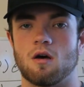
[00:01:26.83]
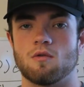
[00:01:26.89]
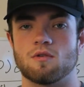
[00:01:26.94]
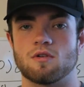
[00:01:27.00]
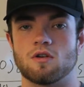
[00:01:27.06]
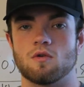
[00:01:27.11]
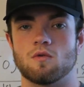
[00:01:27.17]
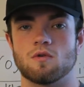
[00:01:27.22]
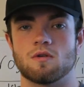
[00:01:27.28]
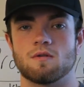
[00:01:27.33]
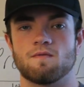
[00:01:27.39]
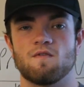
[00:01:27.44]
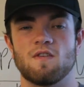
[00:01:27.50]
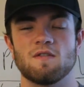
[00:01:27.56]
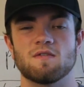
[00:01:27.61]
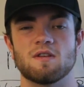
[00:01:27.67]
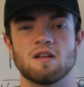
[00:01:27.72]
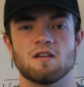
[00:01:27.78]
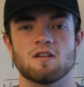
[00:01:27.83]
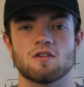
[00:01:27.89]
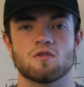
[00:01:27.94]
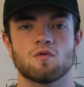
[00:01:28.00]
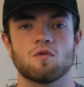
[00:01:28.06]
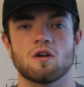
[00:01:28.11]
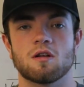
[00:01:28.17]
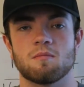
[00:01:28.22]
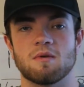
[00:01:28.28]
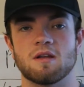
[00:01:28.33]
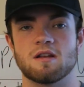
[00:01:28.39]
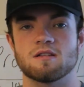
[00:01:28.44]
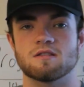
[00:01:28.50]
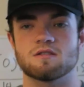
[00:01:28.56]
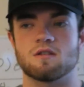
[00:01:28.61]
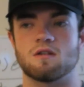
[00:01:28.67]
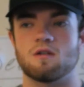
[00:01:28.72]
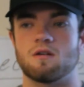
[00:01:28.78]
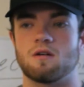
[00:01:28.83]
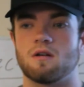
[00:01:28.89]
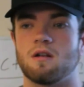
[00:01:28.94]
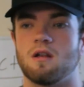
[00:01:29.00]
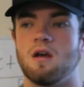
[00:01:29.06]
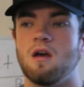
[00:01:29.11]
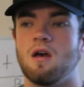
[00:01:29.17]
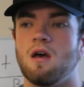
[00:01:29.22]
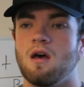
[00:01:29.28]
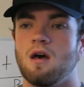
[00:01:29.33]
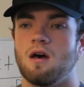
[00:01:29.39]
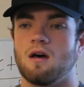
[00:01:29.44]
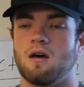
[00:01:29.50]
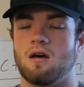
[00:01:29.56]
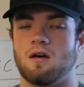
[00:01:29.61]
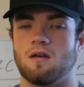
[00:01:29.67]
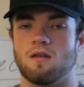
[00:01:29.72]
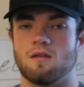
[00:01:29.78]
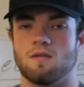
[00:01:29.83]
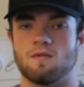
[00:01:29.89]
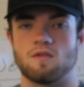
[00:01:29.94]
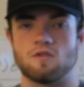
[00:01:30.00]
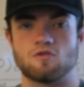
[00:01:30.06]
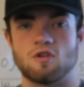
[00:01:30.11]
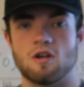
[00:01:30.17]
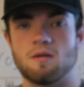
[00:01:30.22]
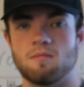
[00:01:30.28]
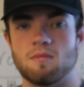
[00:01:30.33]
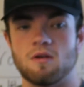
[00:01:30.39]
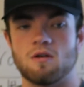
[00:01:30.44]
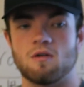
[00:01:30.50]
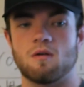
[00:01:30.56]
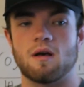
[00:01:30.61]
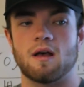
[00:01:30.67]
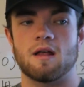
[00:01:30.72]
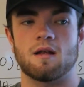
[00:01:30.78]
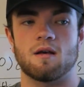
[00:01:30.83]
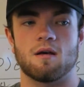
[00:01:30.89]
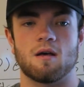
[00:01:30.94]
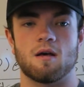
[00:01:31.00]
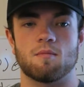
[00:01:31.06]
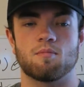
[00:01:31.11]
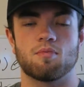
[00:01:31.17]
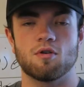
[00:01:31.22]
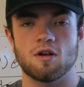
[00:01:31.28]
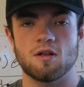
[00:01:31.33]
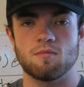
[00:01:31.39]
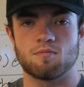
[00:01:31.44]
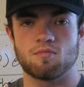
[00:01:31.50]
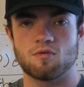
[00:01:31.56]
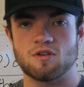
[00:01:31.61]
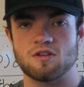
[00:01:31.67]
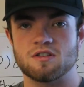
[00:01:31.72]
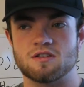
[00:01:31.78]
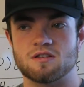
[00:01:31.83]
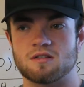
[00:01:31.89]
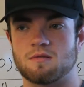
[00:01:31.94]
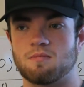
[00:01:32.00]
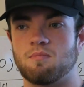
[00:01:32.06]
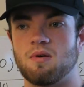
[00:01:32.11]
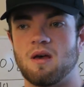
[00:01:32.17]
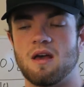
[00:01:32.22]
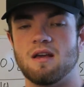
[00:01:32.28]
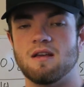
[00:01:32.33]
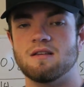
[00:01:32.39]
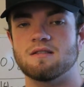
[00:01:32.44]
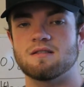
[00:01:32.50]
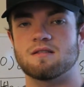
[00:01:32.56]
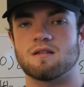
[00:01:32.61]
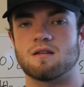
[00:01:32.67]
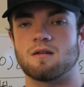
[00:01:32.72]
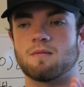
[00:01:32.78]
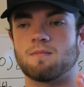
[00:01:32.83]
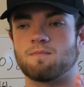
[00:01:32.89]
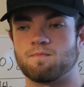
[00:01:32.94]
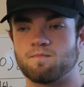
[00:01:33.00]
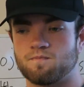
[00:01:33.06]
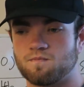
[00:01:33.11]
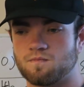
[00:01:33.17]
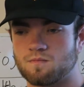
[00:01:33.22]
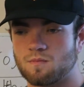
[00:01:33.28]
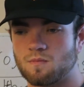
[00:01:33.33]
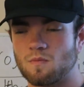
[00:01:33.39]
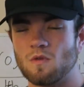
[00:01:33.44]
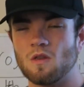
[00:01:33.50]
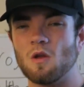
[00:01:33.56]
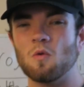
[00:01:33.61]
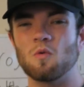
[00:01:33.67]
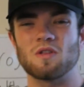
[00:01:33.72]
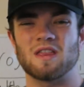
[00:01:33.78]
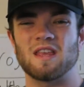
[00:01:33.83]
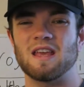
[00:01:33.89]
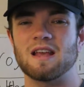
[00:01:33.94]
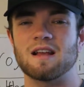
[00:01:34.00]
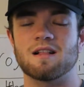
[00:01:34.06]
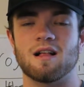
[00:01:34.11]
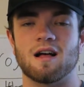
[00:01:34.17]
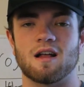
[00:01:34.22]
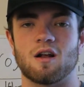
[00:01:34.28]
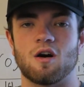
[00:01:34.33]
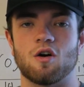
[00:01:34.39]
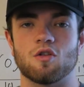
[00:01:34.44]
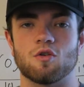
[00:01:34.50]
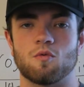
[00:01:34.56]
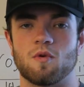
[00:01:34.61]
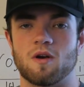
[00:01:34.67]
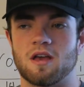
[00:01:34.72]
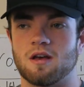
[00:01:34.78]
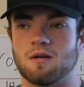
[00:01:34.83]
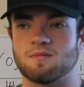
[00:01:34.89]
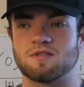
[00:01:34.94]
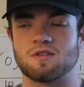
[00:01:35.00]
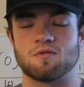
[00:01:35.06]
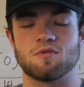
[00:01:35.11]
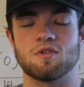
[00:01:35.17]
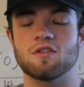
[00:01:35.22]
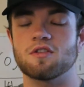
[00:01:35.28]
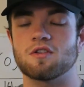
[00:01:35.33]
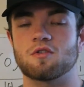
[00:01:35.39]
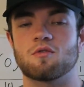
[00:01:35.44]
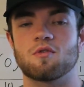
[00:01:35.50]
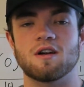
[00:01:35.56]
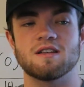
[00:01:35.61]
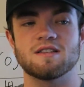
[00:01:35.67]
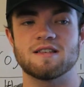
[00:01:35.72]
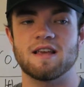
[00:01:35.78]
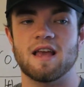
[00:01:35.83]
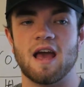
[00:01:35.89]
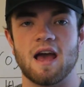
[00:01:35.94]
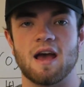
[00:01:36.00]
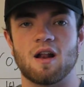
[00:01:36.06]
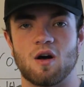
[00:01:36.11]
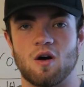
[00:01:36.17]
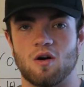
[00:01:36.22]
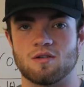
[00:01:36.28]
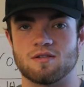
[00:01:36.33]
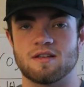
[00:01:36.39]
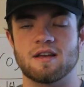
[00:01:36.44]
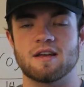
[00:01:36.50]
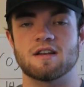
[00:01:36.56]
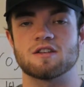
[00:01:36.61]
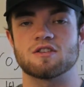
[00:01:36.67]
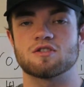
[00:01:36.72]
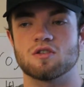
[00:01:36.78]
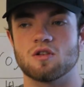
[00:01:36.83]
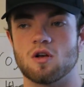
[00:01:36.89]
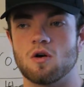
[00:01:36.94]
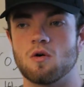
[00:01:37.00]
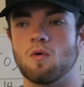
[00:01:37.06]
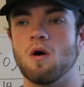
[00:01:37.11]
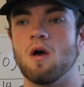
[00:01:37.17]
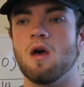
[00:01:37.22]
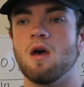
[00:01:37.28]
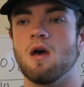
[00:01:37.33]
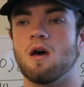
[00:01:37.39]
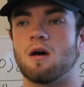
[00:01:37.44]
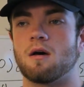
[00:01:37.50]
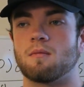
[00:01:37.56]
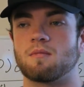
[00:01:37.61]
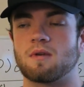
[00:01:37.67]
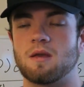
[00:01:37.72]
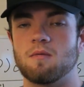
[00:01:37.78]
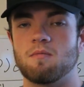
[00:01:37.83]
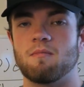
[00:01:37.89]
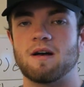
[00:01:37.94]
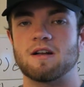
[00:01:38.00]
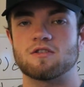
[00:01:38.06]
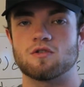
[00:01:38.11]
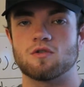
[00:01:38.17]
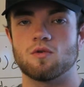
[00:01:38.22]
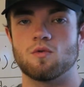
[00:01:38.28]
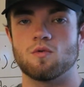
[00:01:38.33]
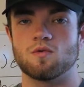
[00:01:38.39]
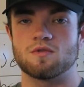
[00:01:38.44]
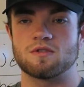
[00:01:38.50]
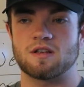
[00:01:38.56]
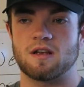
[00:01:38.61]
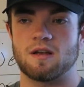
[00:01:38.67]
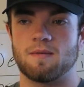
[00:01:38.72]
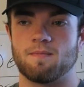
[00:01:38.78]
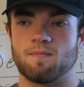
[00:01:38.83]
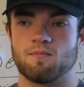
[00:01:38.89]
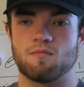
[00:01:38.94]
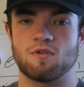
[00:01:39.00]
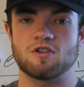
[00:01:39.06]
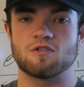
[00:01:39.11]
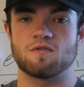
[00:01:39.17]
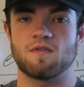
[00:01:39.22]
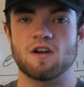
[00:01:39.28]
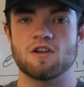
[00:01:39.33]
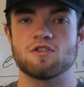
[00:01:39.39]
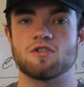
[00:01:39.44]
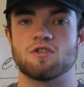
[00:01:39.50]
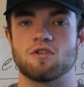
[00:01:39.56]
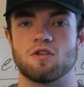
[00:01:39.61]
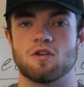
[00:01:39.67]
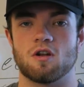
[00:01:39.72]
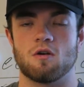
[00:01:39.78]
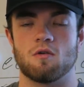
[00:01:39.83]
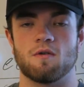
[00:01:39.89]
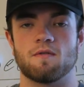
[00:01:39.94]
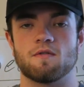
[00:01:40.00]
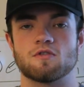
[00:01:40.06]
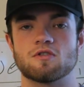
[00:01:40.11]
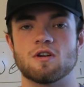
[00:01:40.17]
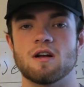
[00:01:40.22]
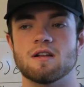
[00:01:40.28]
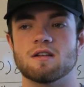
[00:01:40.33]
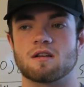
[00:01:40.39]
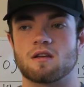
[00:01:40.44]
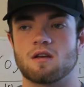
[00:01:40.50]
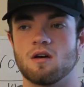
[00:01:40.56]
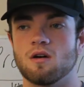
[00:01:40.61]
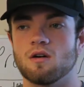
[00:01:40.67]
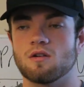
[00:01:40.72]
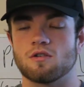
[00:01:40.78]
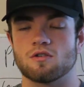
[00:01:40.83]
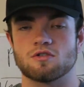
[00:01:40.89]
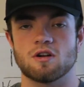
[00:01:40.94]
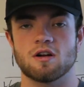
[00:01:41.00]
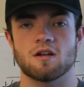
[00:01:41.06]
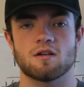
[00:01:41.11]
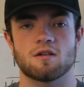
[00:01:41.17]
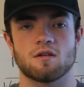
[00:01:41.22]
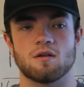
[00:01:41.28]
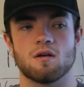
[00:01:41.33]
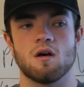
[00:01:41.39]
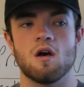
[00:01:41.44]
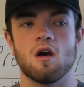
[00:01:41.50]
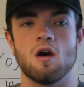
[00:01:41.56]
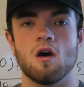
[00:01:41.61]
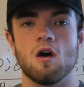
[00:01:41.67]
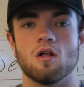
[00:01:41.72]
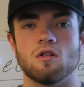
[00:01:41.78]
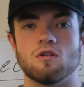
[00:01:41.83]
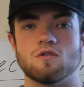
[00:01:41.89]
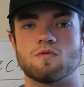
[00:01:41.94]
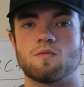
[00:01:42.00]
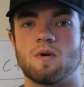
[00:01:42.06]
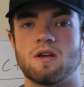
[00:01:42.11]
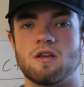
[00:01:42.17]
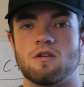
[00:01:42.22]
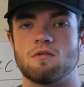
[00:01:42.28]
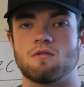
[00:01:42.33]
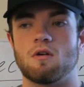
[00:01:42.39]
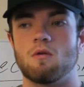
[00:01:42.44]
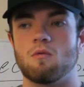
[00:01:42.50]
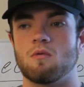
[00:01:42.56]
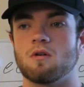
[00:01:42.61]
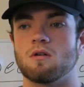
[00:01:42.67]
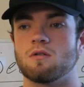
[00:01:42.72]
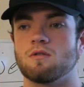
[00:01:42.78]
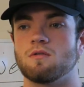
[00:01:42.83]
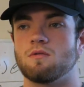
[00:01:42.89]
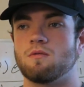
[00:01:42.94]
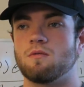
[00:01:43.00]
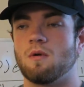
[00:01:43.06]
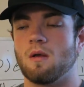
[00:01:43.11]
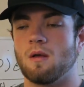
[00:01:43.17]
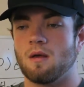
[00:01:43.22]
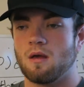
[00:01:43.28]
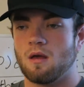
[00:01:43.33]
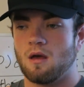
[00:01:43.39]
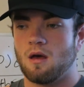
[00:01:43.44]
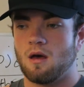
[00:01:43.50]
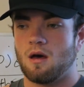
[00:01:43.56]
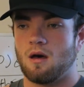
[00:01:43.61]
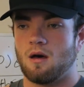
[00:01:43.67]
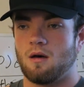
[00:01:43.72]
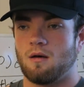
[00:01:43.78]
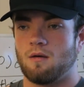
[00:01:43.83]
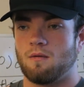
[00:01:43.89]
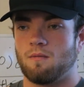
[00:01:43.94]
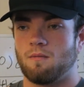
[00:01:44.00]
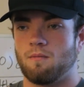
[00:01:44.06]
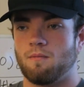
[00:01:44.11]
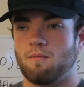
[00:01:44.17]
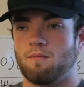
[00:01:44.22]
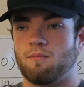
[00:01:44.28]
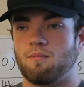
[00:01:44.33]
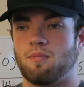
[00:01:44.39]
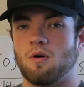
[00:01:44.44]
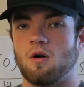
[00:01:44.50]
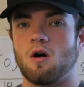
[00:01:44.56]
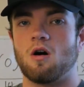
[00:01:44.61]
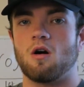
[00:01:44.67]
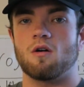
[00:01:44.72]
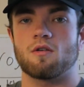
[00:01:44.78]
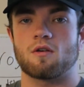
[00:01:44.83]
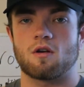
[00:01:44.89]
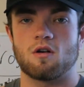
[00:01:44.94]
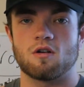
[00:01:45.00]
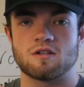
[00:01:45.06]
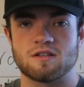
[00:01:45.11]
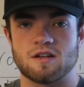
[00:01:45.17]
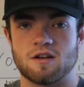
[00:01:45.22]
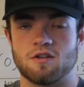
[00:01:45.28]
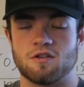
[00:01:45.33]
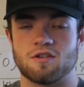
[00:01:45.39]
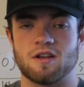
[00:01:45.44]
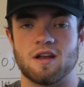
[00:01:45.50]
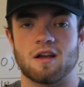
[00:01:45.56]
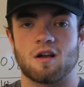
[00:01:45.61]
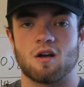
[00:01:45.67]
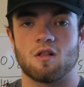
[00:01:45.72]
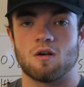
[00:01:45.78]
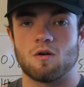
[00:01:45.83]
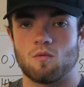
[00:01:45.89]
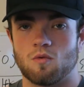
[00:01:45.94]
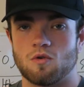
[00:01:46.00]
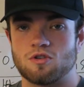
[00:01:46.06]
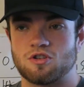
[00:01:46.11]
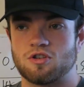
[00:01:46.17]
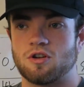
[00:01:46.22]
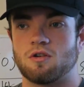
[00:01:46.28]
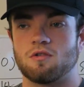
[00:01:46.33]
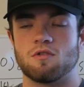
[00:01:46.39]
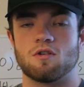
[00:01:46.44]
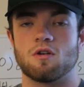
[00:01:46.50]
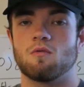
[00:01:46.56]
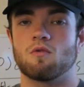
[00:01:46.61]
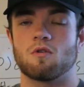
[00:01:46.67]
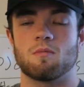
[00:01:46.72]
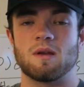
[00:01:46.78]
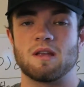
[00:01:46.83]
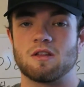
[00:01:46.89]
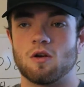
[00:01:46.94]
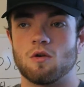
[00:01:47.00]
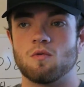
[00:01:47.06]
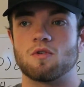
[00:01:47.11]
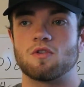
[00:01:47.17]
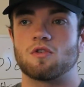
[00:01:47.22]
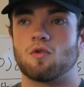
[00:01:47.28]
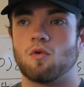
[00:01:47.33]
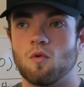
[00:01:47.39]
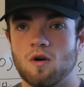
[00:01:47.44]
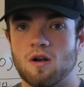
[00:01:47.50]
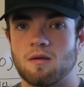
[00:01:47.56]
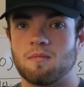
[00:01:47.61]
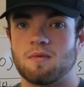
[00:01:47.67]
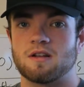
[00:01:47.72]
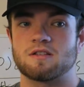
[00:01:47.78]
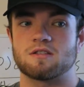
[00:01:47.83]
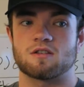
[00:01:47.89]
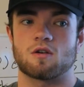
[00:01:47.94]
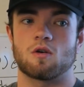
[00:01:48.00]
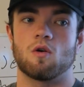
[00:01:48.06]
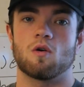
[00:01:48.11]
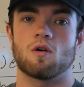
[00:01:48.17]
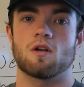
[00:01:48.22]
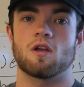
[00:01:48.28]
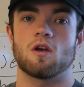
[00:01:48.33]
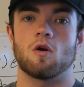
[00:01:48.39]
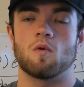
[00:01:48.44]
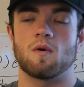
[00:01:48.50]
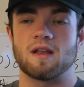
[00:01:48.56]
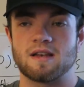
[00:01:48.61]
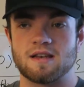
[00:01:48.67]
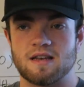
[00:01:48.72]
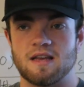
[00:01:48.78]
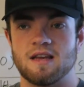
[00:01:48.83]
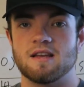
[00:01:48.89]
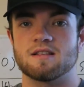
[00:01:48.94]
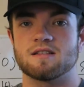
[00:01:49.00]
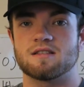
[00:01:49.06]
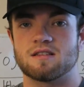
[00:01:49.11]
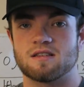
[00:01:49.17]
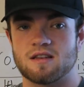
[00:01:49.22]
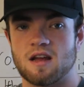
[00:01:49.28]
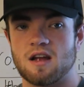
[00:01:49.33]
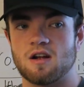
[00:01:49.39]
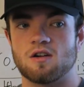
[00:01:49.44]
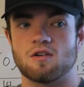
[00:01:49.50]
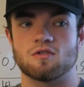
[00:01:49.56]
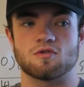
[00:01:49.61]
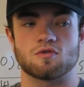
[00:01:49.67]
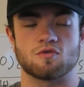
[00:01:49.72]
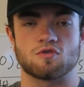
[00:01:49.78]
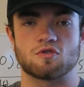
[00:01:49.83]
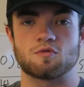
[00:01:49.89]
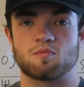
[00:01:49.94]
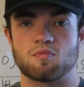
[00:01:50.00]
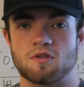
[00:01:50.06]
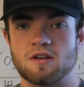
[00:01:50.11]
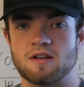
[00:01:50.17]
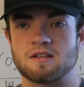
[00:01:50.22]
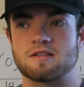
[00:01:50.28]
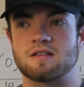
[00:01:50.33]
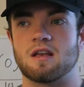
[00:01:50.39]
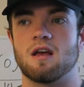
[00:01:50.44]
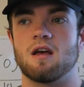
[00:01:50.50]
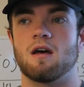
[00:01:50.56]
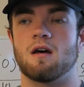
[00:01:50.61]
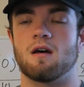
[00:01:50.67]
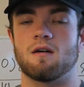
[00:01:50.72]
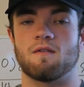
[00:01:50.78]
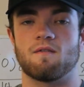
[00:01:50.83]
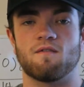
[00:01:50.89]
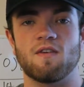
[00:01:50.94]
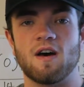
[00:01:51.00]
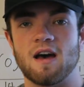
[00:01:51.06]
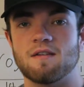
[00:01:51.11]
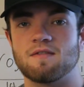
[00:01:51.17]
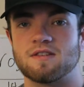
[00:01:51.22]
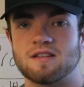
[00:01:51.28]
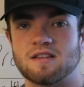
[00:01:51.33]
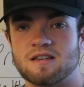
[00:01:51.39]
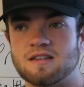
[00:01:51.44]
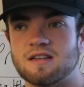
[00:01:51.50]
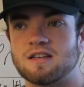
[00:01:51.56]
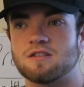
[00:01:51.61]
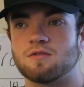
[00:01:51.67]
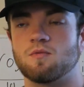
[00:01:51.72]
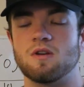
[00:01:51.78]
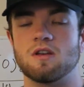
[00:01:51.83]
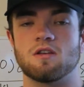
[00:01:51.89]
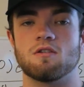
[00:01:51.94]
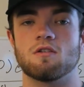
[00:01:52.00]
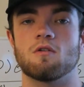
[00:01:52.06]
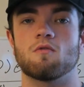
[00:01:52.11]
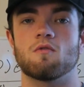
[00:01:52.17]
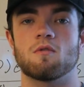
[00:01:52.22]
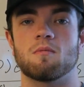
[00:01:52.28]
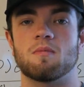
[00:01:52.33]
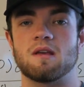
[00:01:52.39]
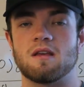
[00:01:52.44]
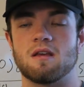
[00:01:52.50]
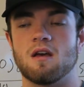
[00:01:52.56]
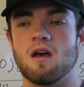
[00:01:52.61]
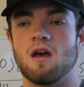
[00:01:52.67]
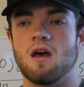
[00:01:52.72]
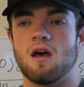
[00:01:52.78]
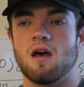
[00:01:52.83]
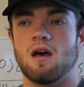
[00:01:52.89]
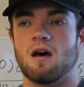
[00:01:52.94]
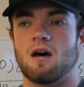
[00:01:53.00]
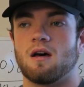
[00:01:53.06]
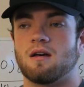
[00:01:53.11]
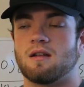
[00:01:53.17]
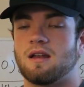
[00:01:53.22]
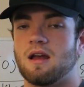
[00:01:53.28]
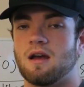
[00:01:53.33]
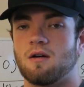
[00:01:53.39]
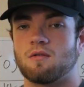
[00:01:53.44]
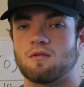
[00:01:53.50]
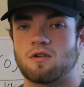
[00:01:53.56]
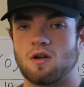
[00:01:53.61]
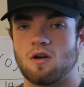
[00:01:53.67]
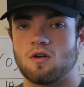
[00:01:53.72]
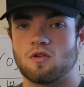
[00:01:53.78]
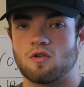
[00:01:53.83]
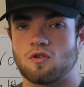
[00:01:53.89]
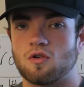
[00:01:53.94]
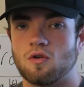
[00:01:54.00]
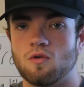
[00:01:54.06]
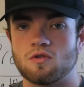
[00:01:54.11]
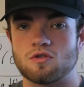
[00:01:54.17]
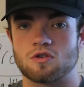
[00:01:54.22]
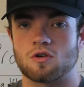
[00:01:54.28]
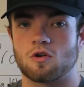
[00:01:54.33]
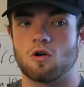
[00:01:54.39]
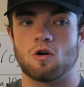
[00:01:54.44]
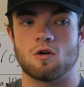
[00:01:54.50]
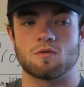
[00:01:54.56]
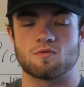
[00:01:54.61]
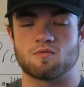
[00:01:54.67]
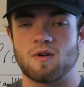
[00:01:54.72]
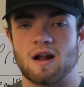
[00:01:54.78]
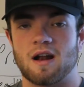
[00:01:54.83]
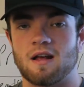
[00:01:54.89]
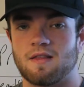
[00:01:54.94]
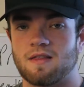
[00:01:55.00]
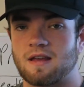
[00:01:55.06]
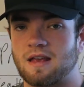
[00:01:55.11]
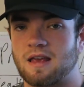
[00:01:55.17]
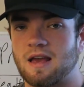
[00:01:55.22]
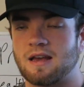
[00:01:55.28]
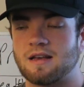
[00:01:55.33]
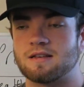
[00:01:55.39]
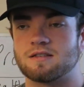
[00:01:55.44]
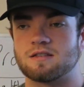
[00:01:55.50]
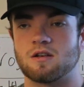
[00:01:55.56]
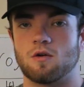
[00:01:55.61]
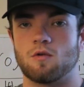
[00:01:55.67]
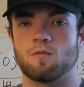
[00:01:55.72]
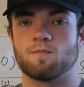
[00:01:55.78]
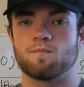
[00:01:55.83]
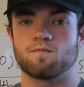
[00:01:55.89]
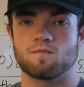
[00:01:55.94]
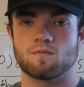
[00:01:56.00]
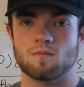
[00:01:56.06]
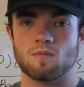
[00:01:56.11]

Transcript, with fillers: only doing 15 to 20 minutes on the, the, treadmill at a, a pretty brisk pace. Um, with the incline all the way up. So nothing crazy at all, taking it slow, um, keeping my tools in preservation, you know. If you're trying to cut, you're trying to lose weight, you don't want to uh, pull all the cards out of your deck all at once, you know. You don't want to be doing 20 minutes of cardio, intense stairs or sprints uh, five to six days a week. You don't want to be uh, down to under 200 carbs right out of the gate. So